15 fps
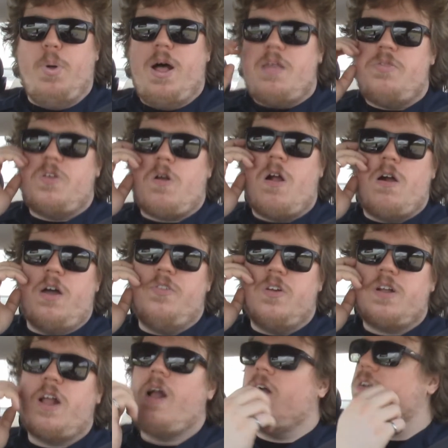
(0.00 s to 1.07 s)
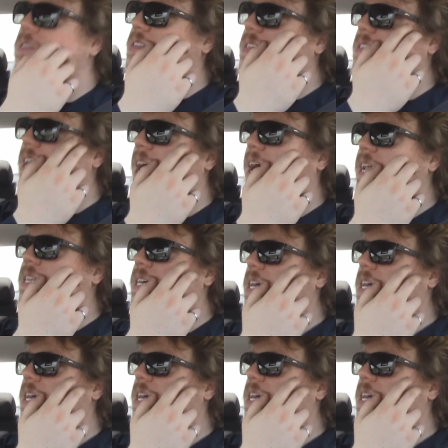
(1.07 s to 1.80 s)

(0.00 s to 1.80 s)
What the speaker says: But there are other cards that